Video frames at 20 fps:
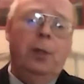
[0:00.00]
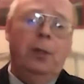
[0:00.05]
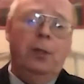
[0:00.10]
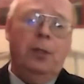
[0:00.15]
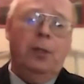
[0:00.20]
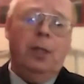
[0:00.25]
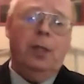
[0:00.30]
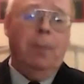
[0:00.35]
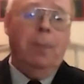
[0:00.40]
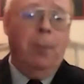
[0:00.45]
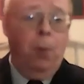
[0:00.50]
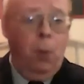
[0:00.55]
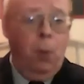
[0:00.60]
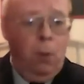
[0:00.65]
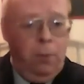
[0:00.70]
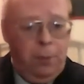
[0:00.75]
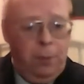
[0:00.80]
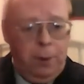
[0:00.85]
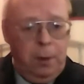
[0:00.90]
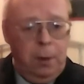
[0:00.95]
skip
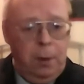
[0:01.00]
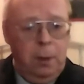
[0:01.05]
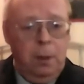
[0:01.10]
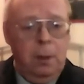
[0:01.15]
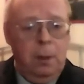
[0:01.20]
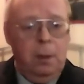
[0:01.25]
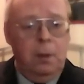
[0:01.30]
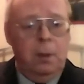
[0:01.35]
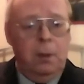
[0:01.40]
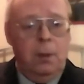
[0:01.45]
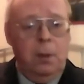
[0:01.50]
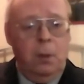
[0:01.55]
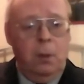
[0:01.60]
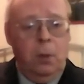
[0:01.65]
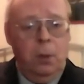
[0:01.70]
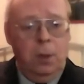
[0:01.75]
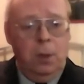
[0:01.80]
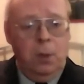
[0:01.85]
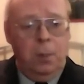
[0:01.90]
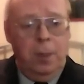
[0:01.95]
over the
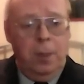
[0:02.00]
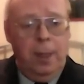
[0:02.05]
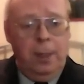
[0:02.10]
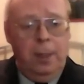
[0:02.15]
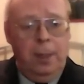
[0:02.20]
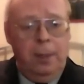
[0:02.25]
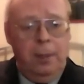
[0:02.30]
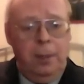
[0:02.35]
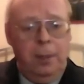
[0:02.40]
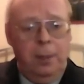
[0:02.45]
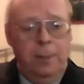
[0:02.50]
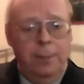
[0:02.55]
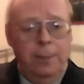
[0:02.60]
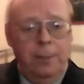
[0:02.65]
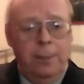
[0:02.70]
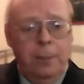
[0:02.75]
correspondence